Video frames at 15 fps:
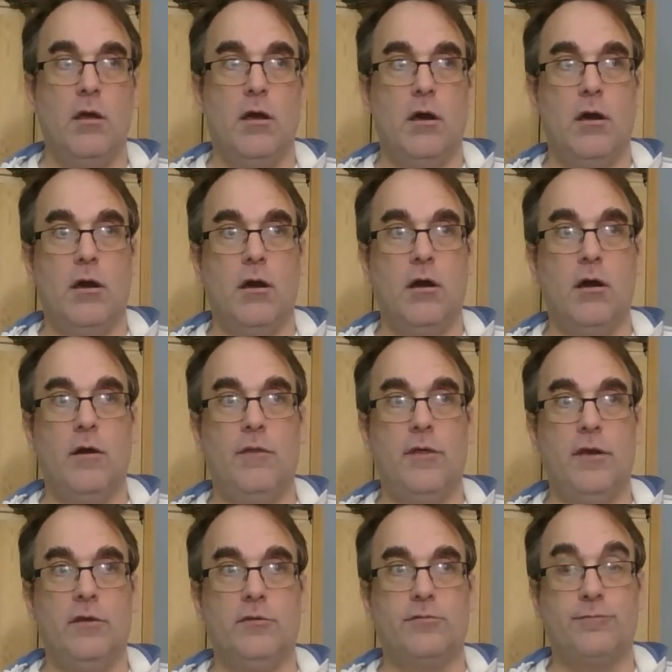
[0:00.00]
uh, that
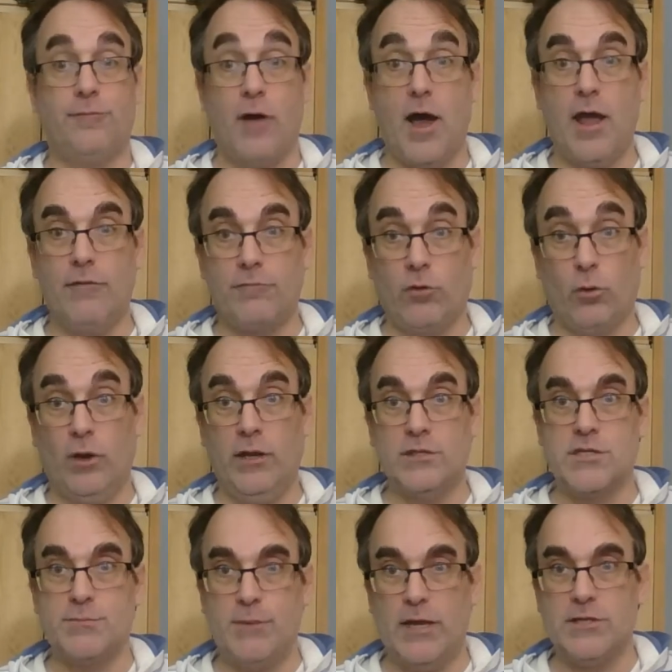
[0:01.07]
is five green
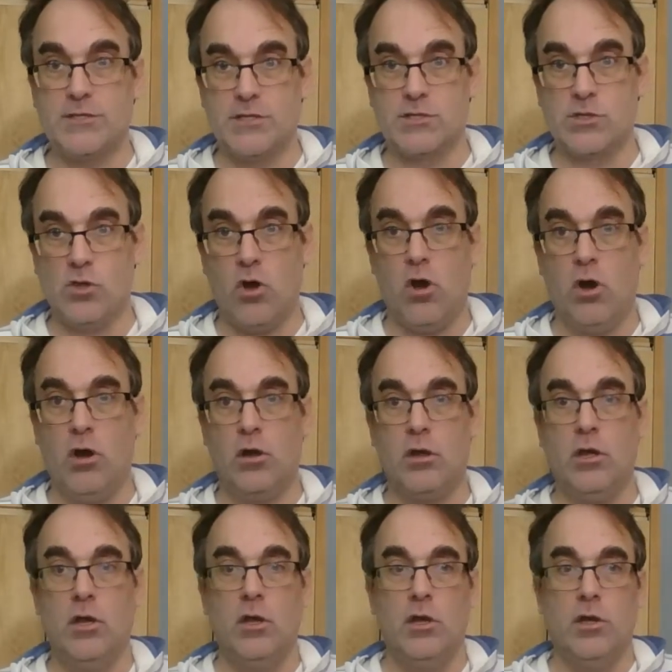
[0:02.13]
spaces long,
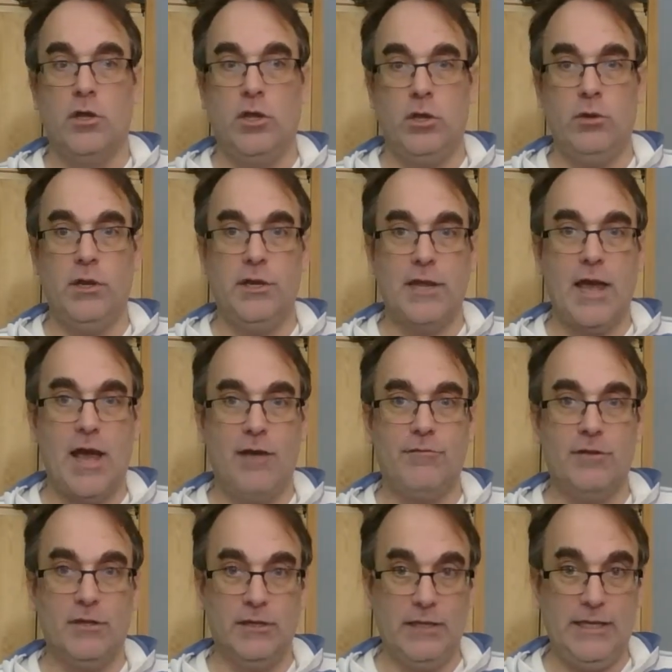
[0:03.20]
you need to have
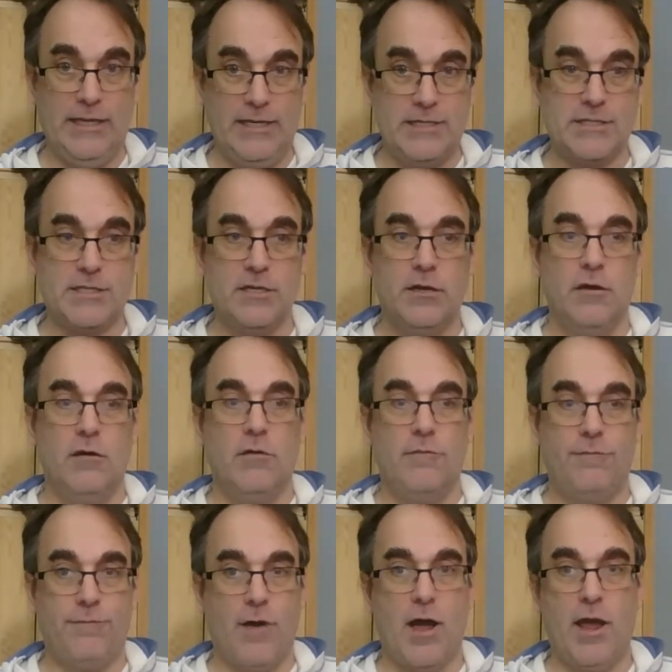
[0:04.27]
at least
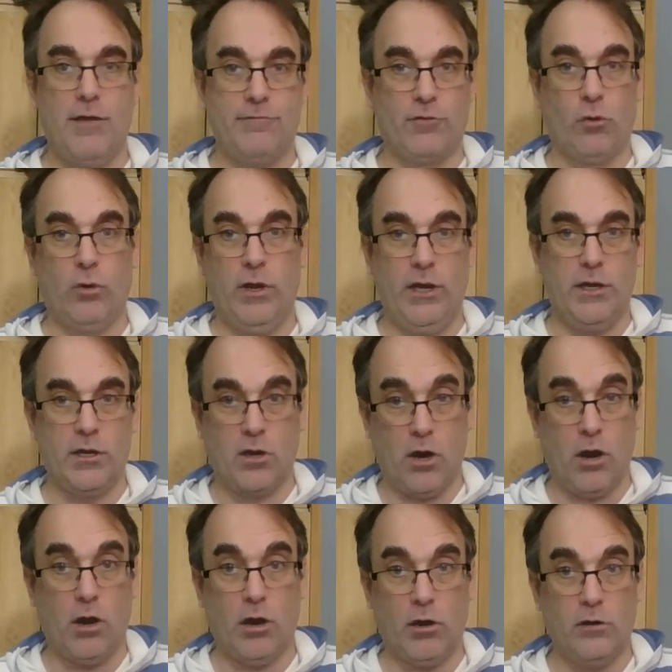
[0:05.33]
five green
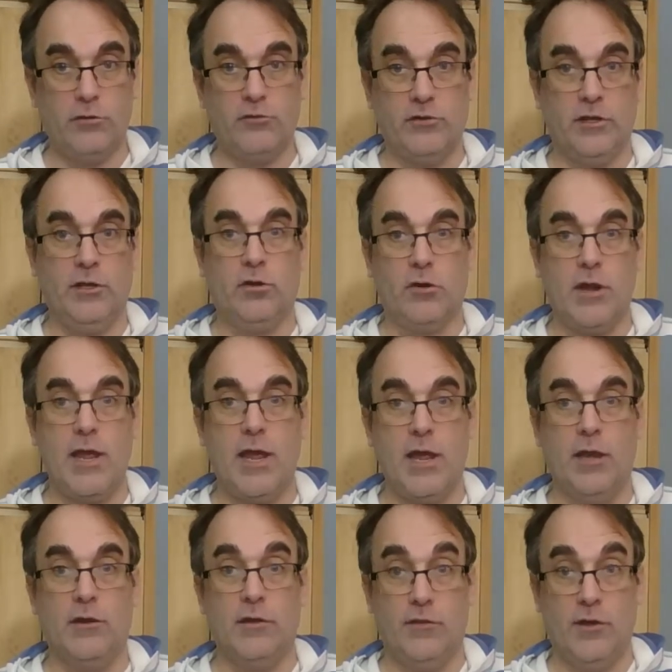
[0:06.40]
cards in your
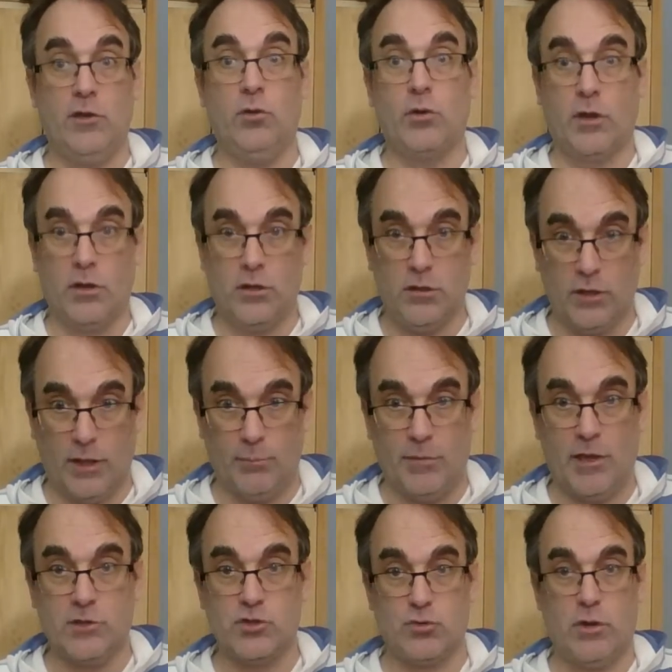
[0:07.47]
hand, and then you can claim
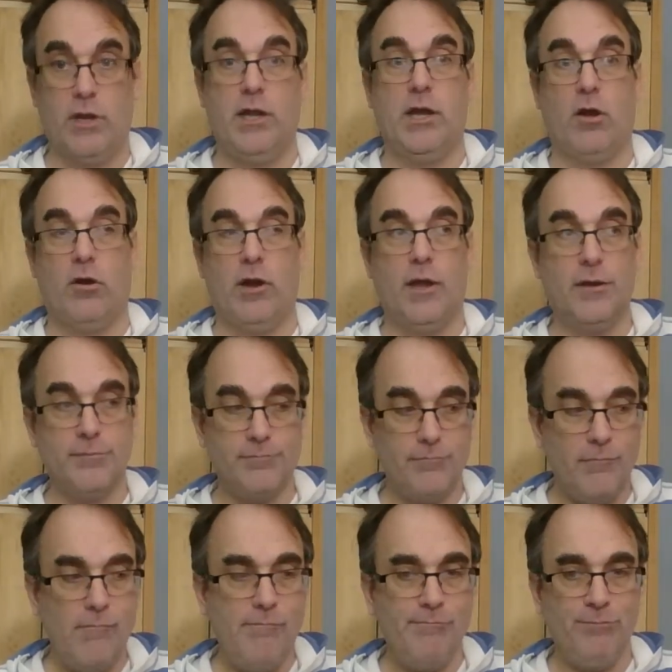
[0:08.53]
that train area.
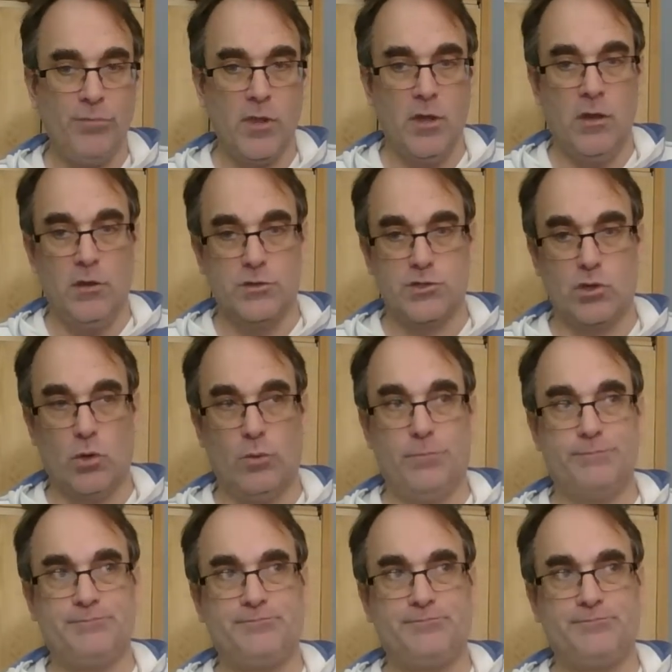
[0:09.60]
So